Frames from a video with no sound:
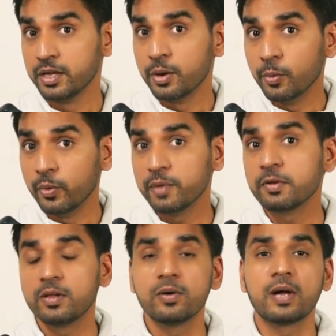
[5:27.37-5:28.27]
We
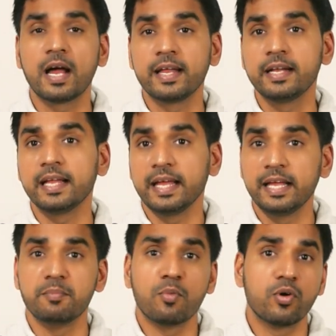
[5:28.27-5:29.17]
will look at it
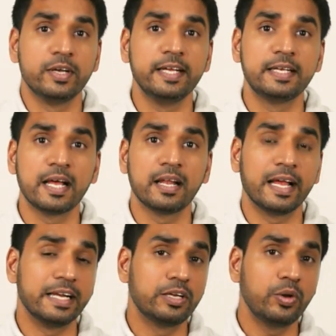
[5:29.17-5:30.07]
in more detail,
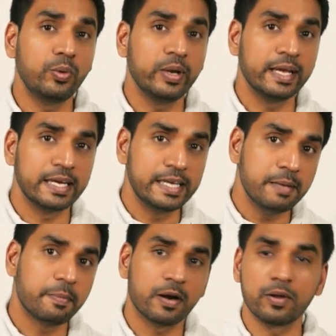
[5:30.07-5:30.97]
including a
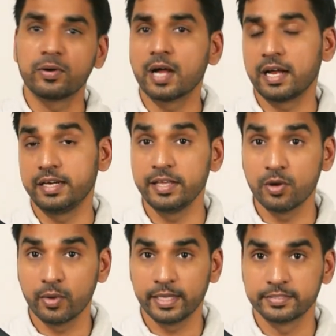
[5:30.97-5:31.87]
deeper look at T
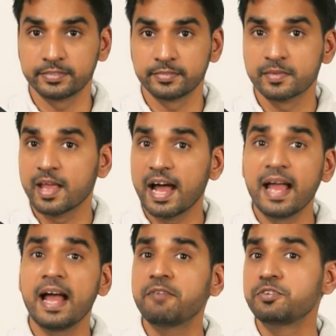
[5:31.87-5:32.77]
O S. I
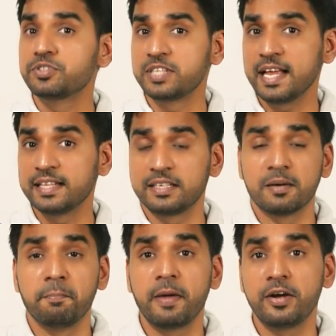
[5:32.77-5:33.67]
have to say that
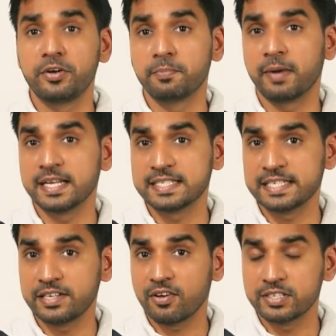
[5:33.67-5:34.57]
compared to my
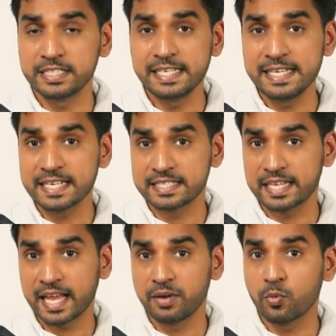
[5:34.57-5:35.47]
Synology D S
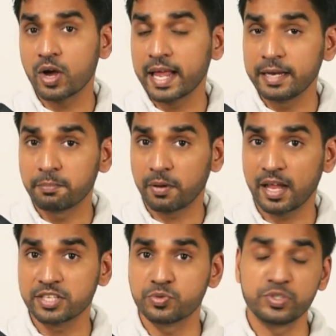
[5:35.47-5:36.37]
nine eighteen
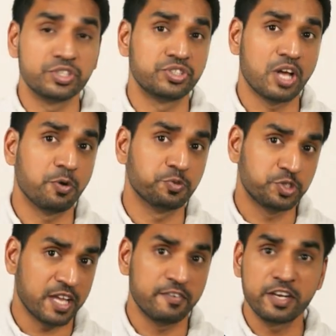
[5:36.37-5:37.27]
plus, which is now
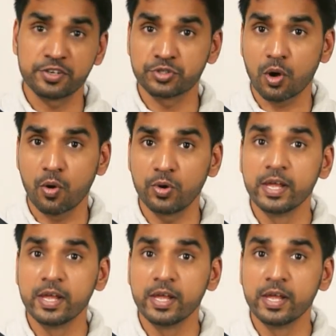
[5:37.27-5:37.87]
seven years old,